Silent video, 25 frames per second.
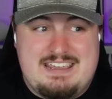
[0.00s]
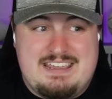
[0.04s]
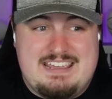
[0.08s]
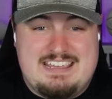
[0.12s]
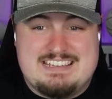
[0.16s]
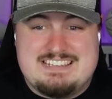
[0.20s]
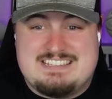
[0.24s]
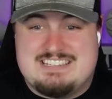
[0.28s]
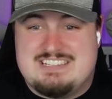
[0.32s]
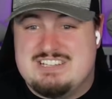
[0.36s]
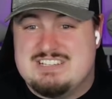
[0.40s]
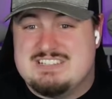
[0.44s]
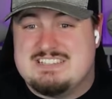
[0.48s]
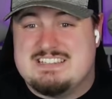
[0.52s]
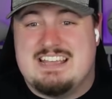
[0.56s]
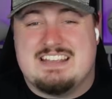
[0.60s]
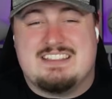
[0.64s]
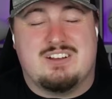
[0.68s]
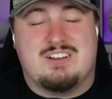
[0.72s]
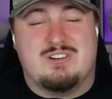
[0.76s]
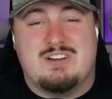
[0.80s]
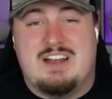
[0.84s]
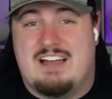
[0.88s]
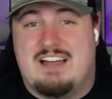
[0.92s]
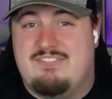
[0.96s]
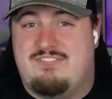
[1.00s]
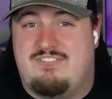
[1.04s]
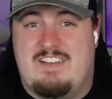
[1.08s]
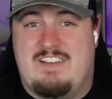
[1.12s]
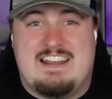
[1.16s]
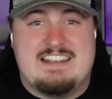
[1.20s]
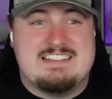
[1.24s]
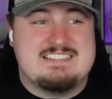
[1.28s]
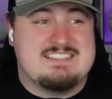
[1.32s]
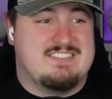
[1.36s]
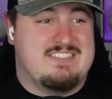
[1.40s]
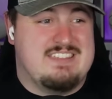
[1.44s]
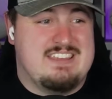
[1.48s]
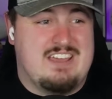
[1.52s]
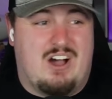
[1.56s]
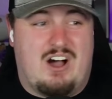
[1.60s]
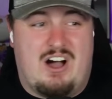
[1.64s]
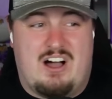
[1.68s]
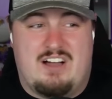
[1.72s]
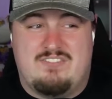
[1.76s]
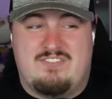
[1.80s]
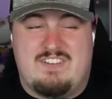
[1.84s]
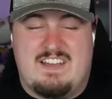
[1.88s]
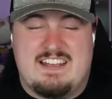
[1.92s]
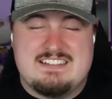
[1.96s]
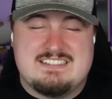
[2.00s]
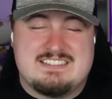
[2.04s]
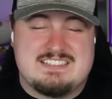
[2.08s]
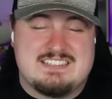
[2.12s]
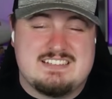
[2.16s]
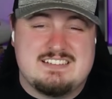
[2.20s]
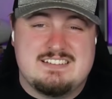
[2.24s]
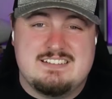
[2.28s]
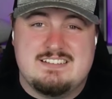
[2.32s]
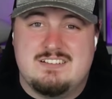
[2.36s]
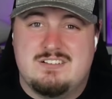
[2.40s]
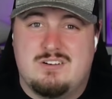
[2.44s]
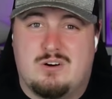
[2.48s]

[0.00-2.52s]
it's just that they're not fans of the offense,